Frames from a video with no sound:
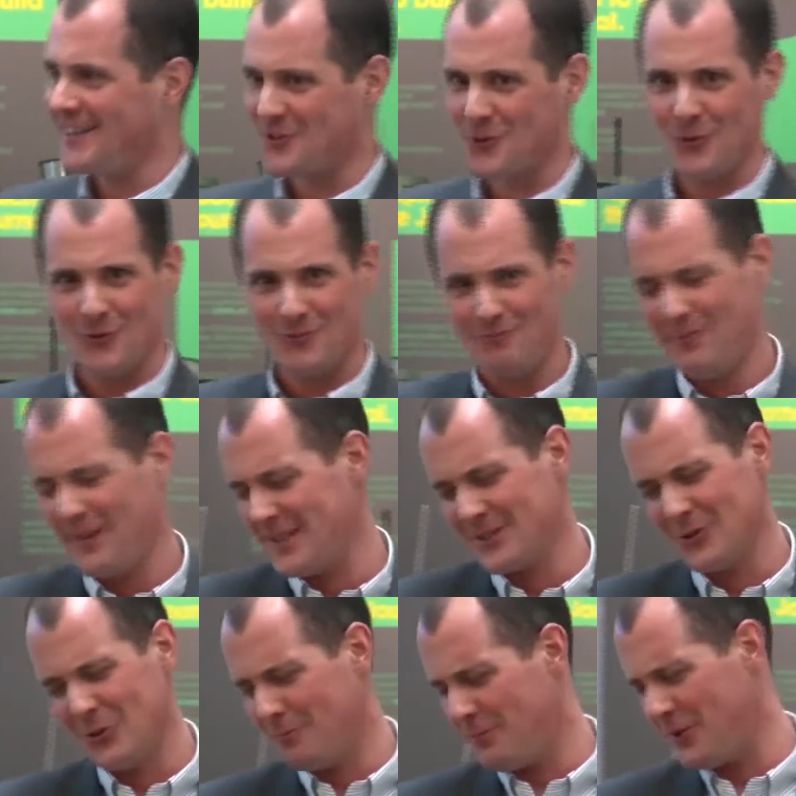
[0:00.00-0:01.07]
It's all
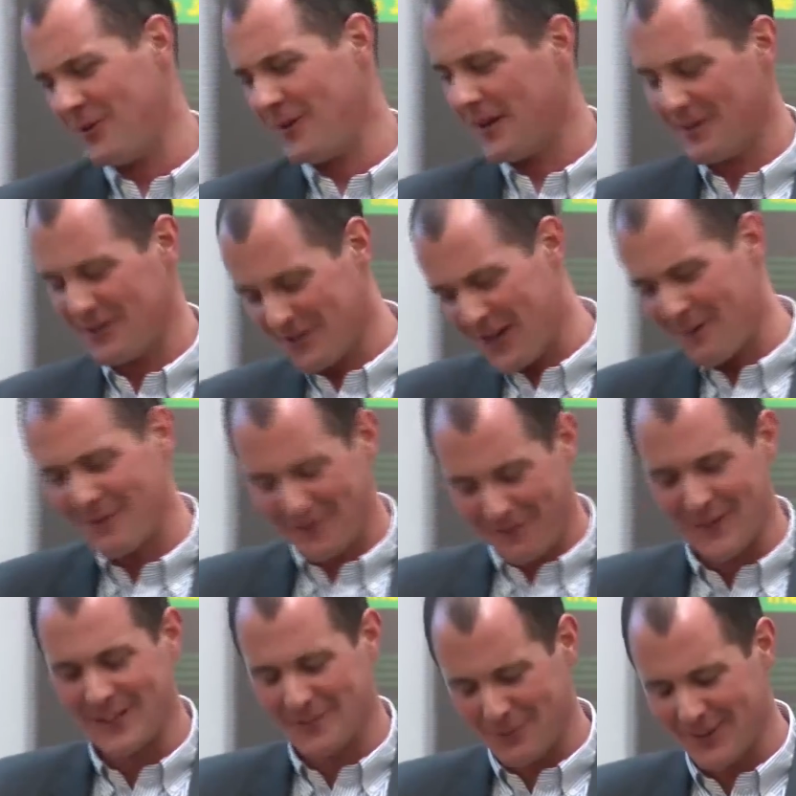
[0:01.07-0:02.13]
beautiful. I'll come on to
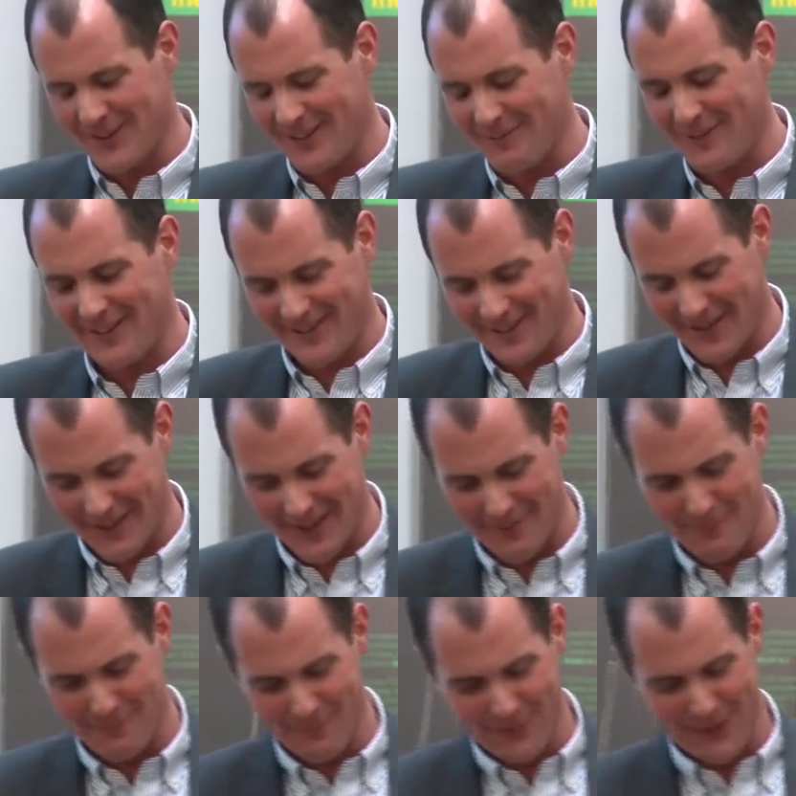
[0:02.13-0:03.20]
Facebook in a minute.
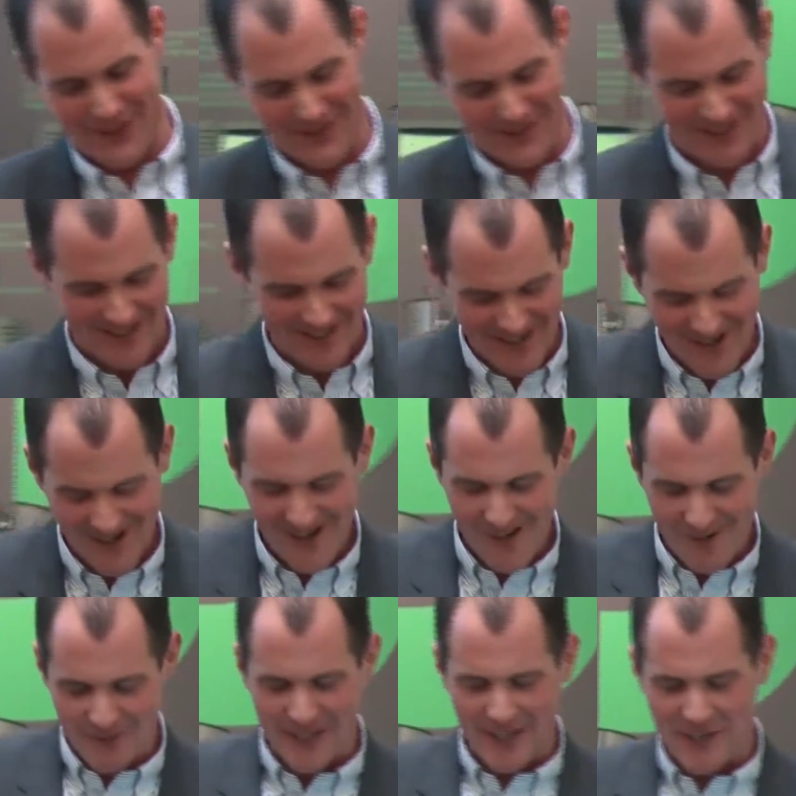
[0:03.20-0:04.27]
But
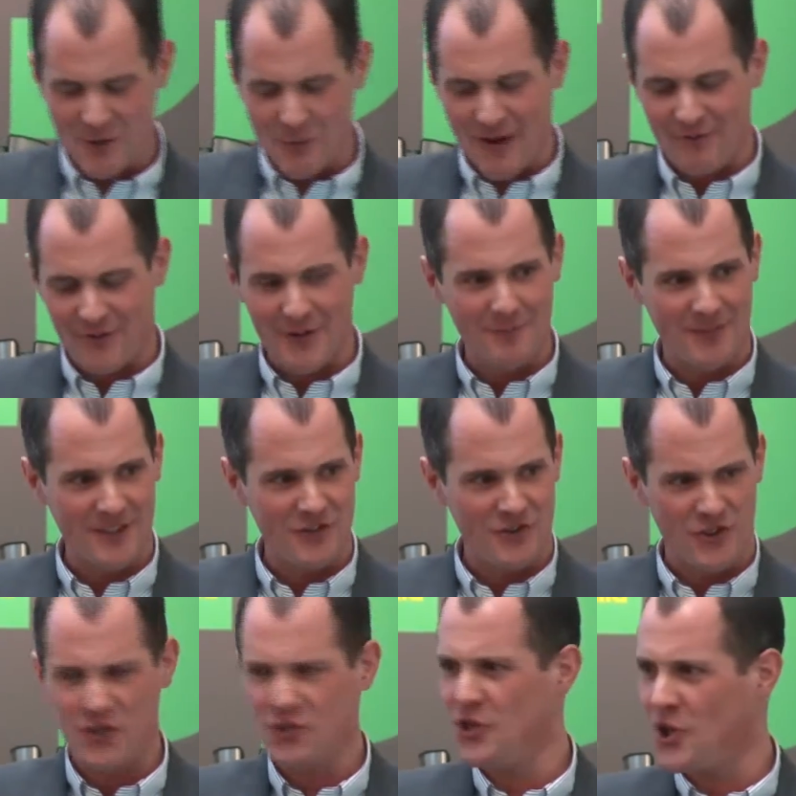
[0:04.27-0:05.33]
you know, you went from
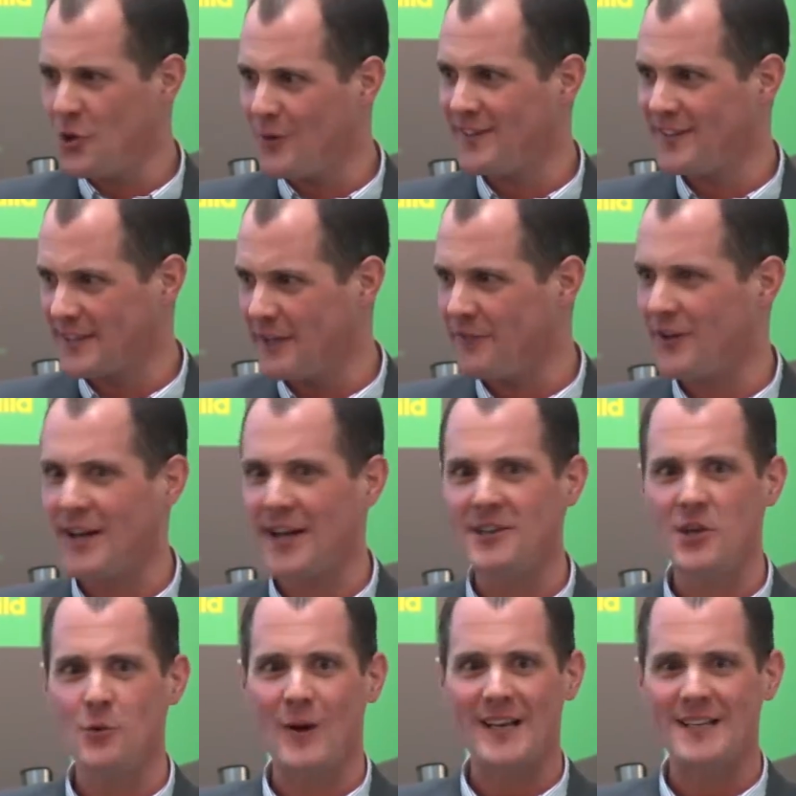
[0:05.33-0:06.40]
the new and the different, and
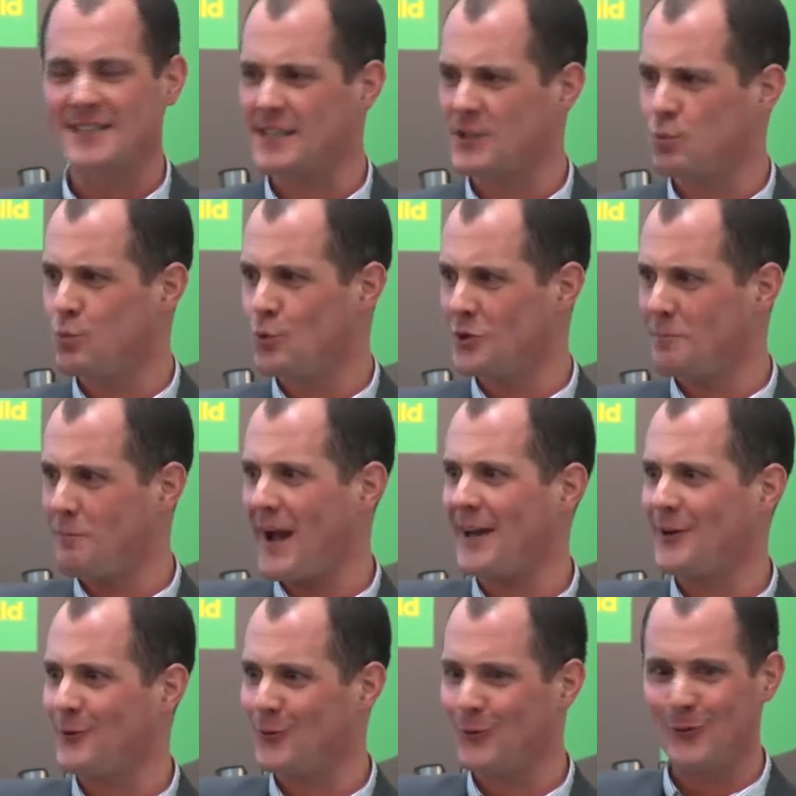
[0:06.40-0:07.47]
you went into this
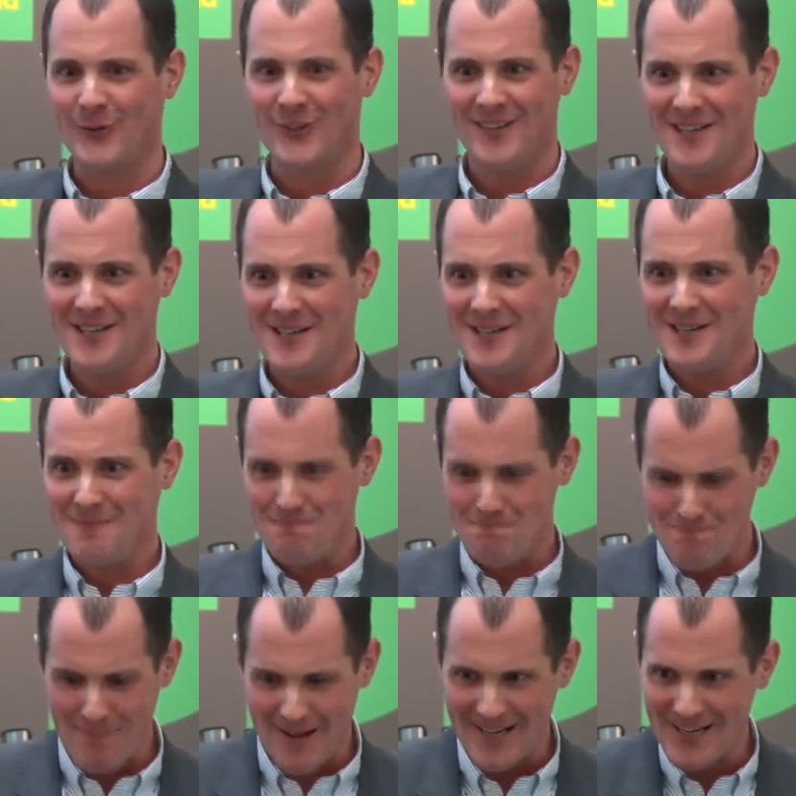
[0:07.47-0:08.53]
wood-paneled,
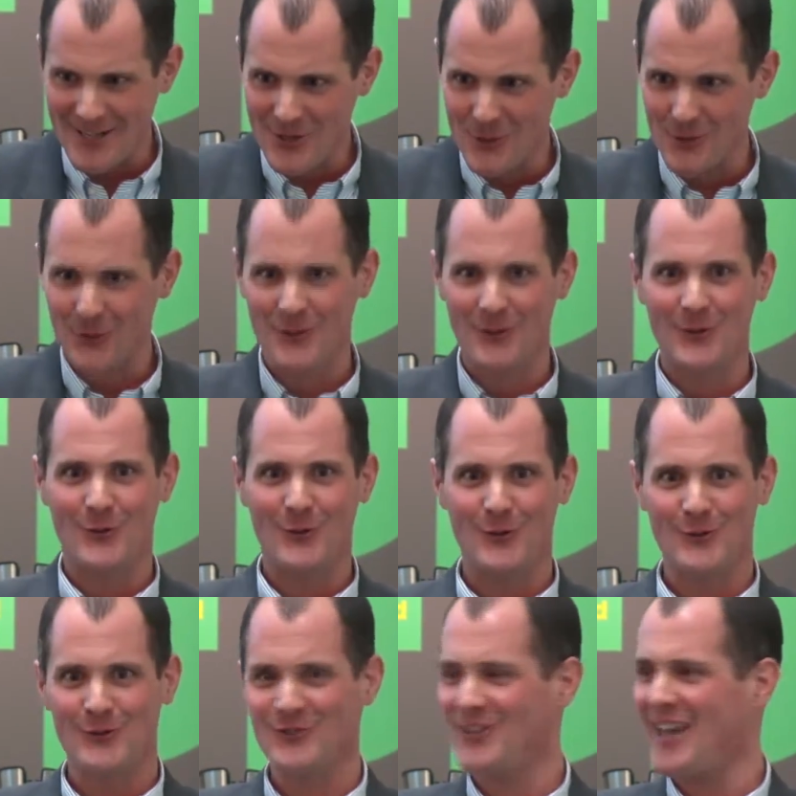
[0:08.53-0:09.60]
manicured
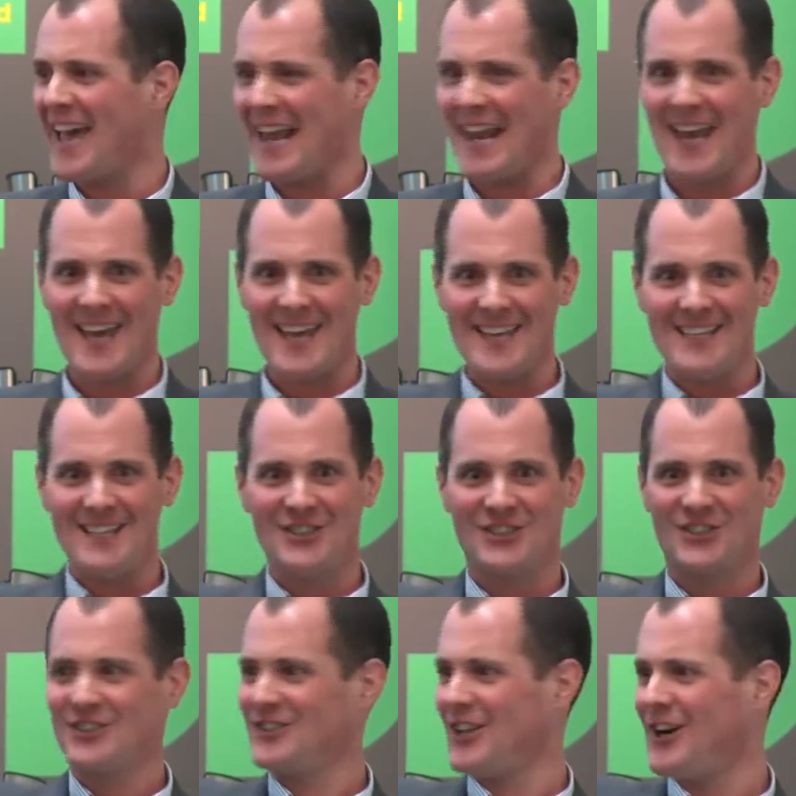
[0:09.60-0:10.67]
lawns, LA,
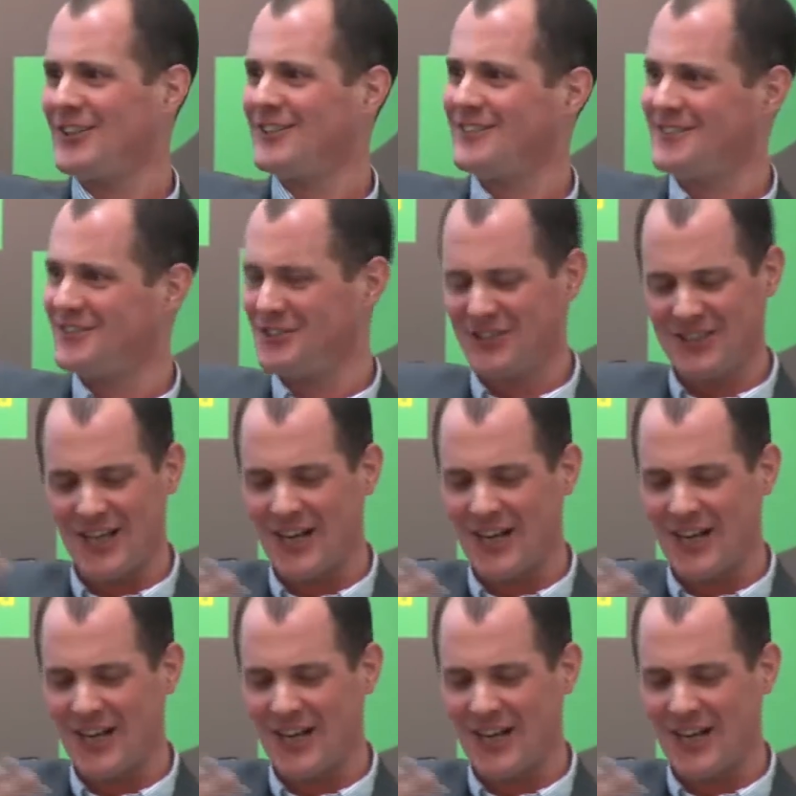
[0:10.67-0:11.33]
sun,